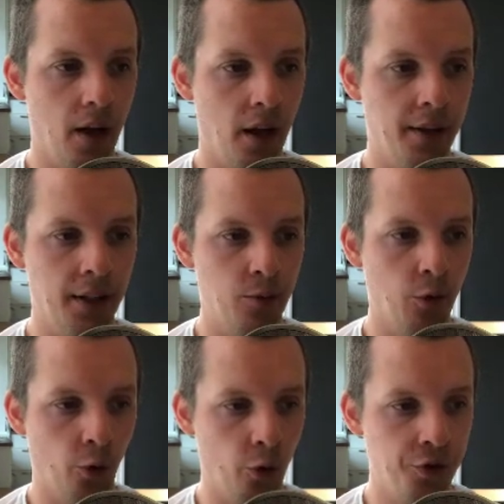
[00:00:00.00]
And it
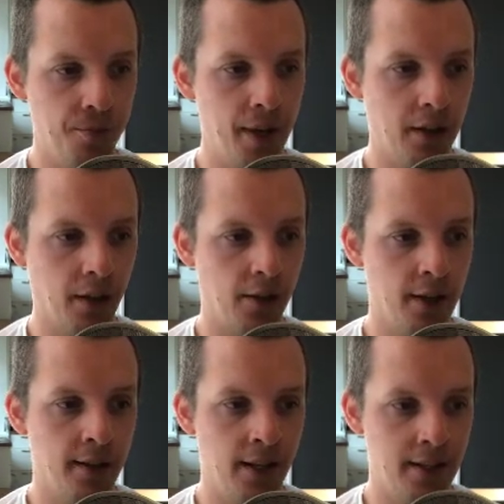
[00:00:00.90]
will automatically,
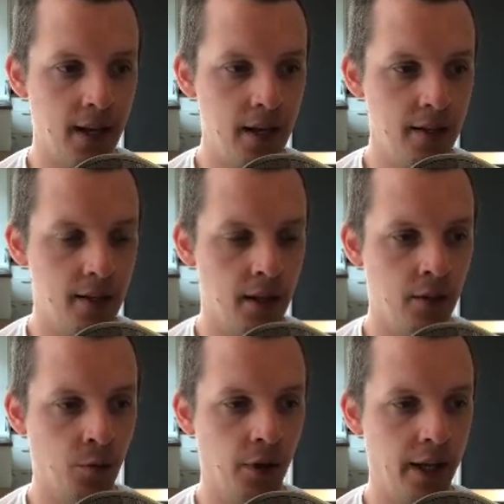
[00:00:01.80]
in this case,
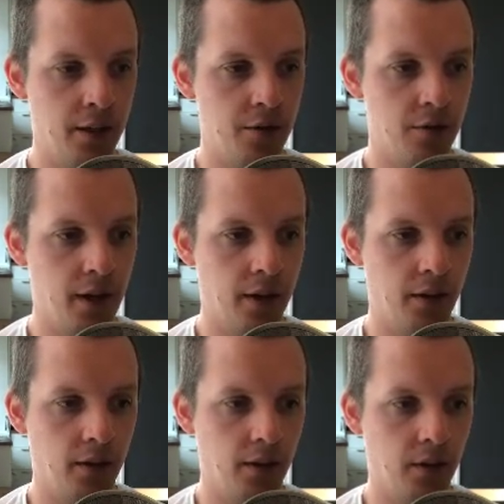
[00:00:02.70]
it will
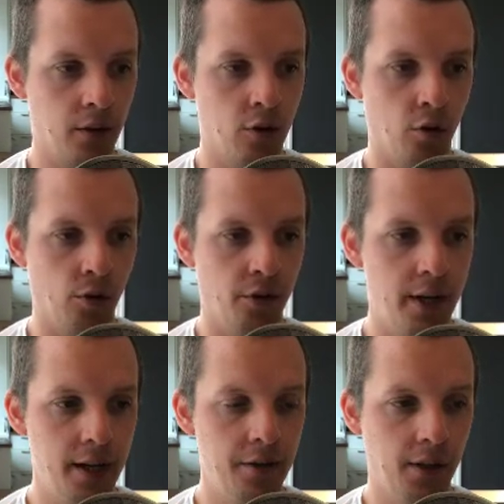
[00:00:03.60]
extract the color
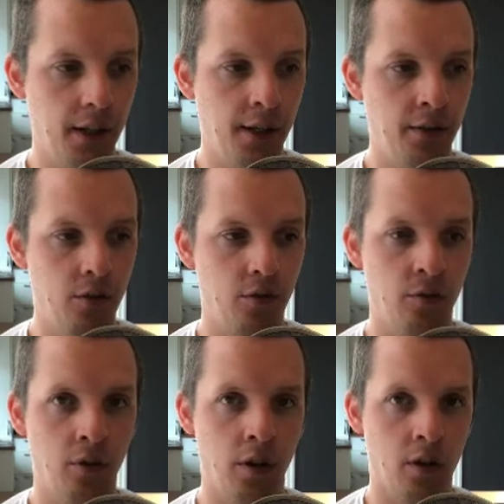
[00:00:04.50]
here
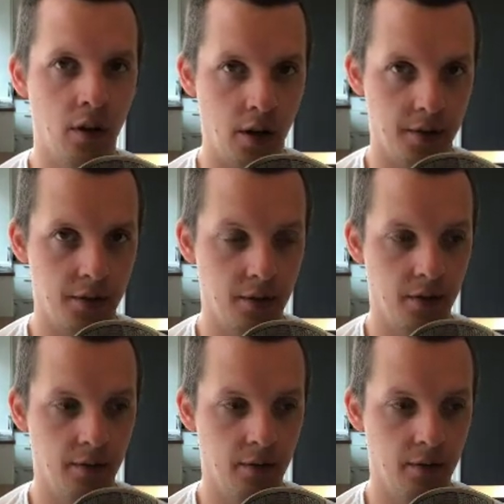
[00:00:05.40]
into a class.